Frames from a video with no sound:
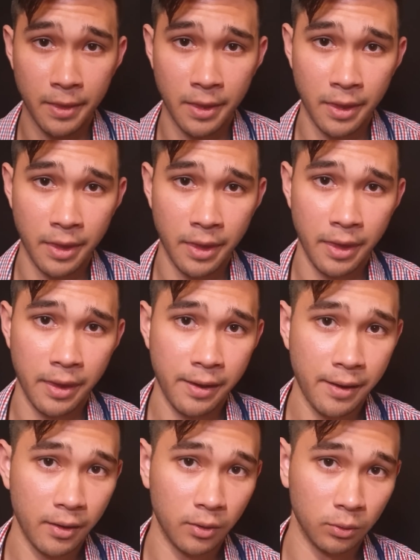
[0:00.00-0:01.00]

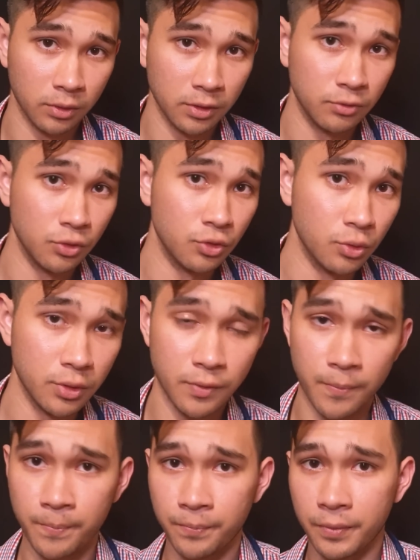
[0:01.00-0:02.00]
I'll leave you to it,
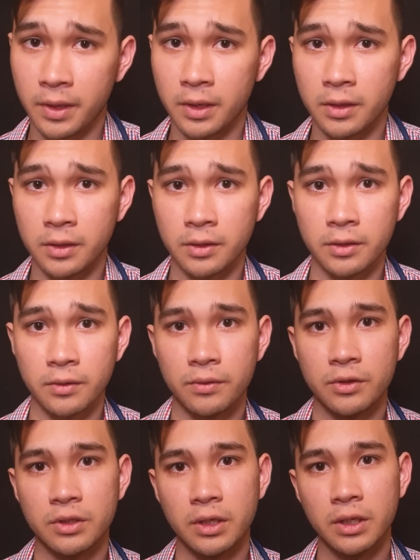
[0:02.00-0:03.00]
and
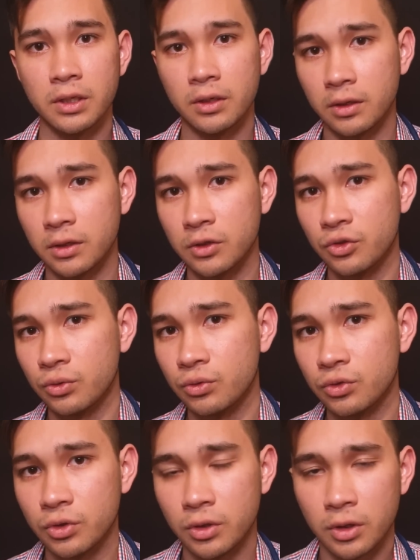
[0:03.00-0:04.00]
if there's any other
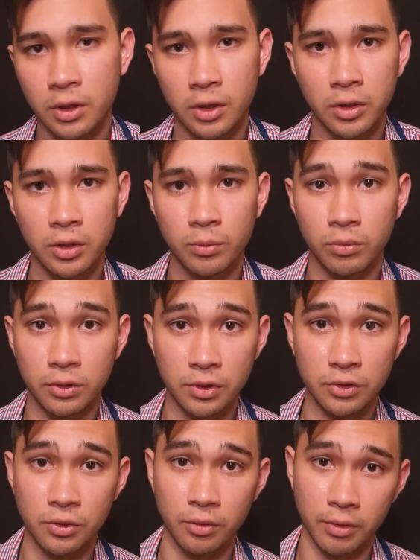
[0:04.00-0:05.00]
issues,
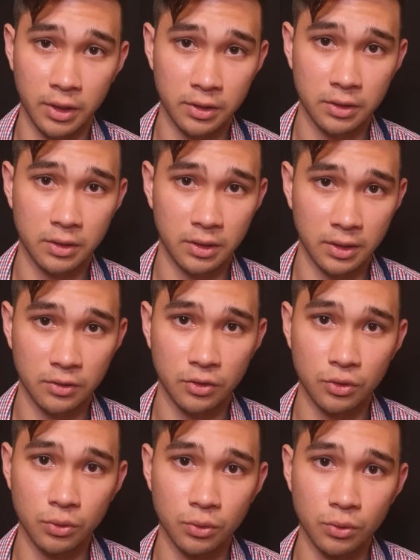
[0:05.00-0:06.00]
please don't hesitate
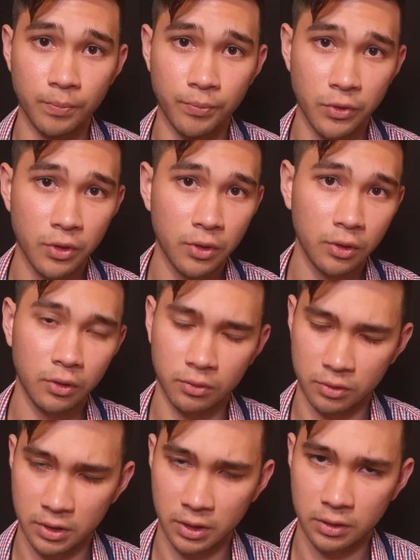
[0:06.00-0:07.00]
to
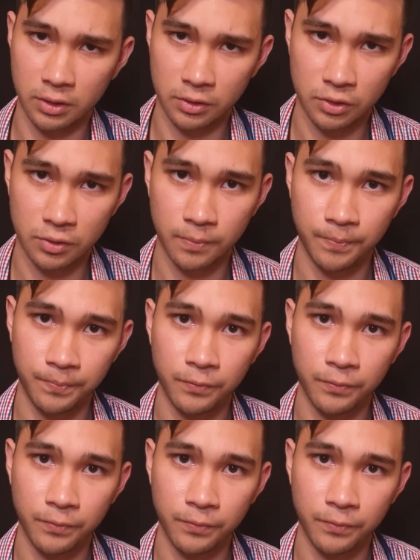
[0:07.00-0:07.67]
contact us.